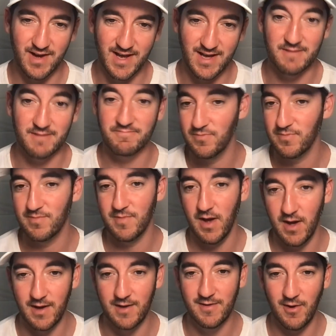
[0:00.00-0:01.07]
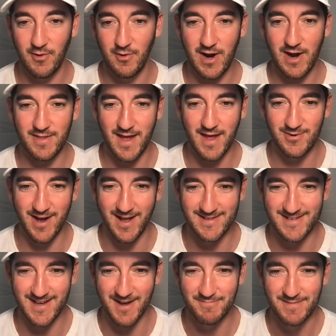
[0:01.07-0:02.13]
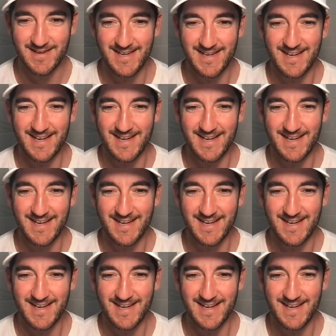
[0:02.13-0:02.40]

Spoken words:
Like, I wonder how that all adds up.